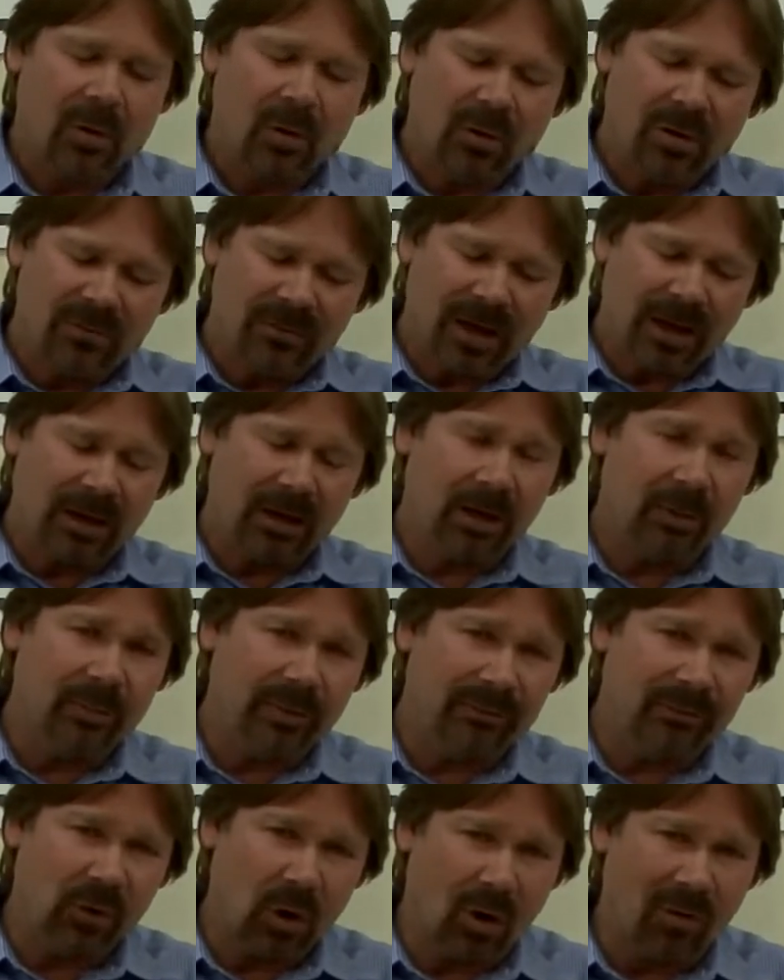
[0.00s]
or you've got a little
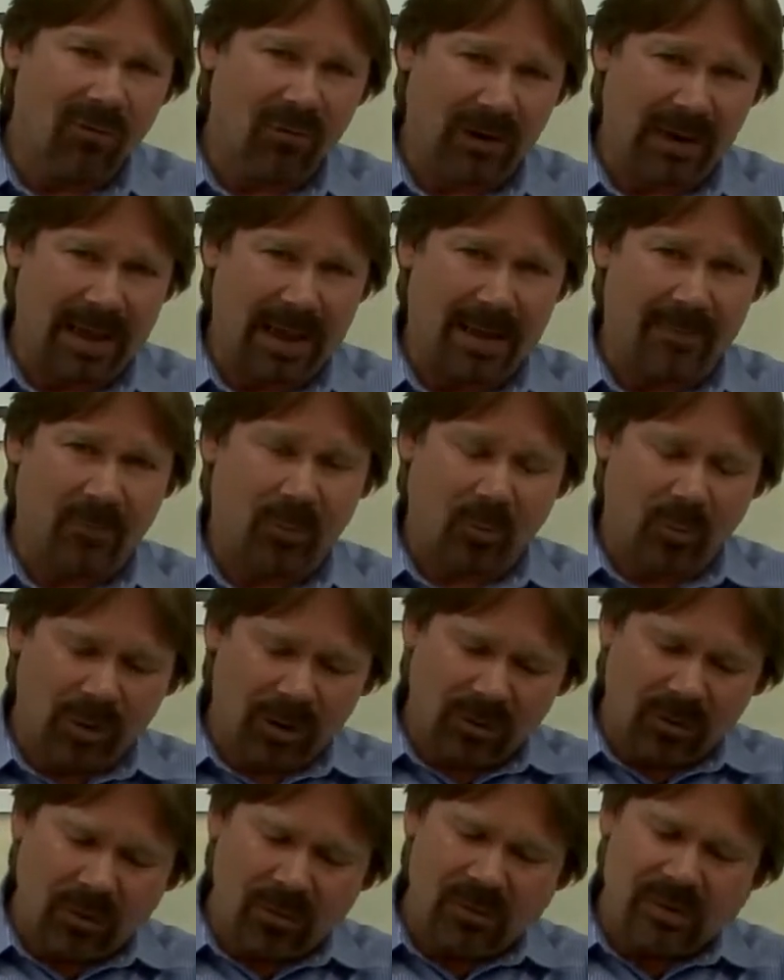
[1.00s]
bit of an overlap, where
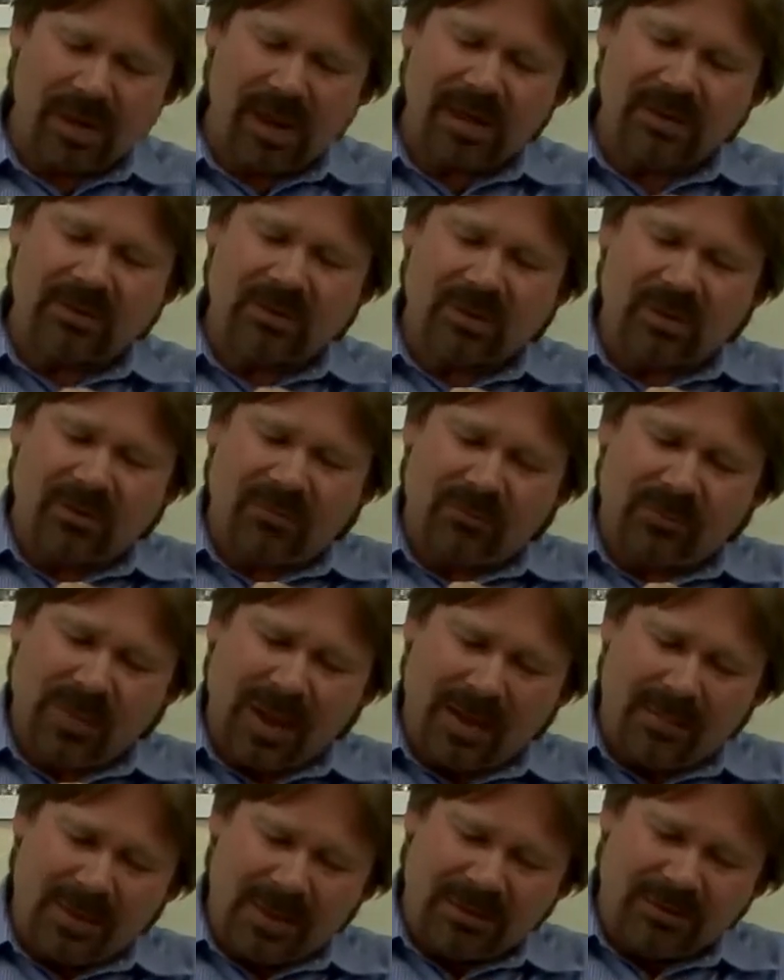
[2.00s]
one of those edges have
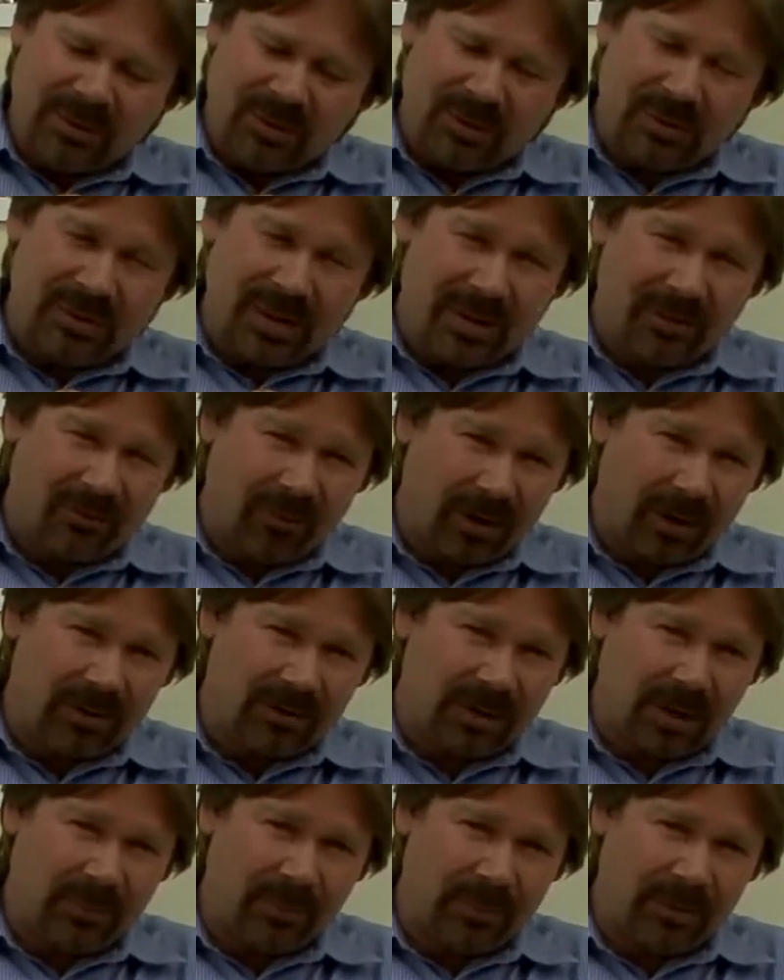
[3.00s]
maybe just set right
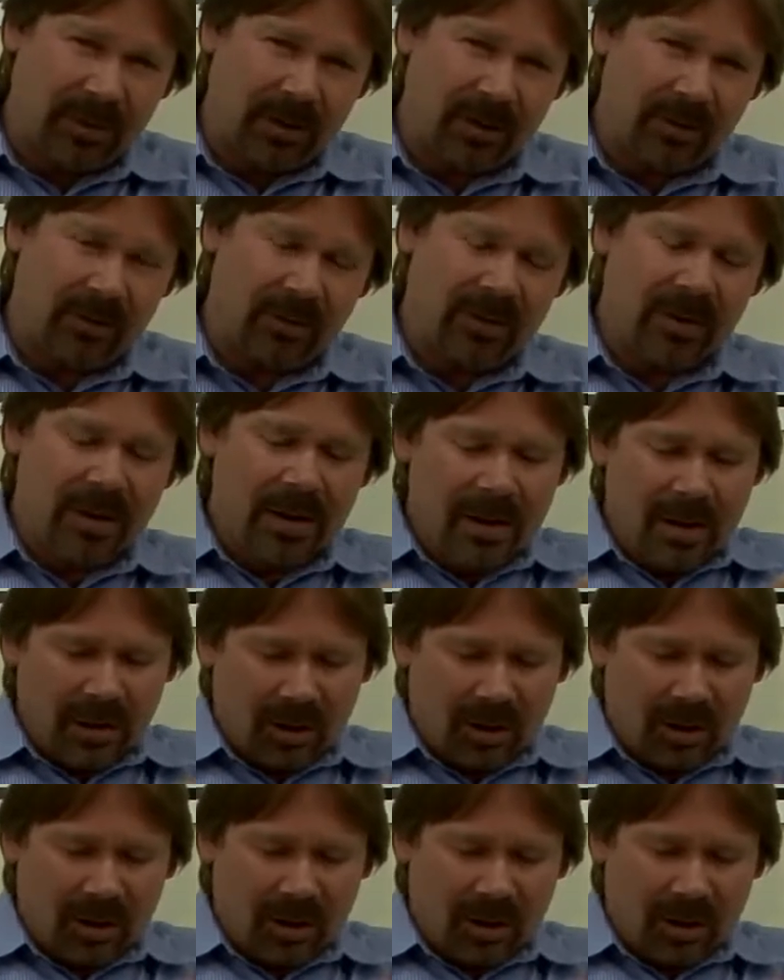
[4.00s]
on top of the other,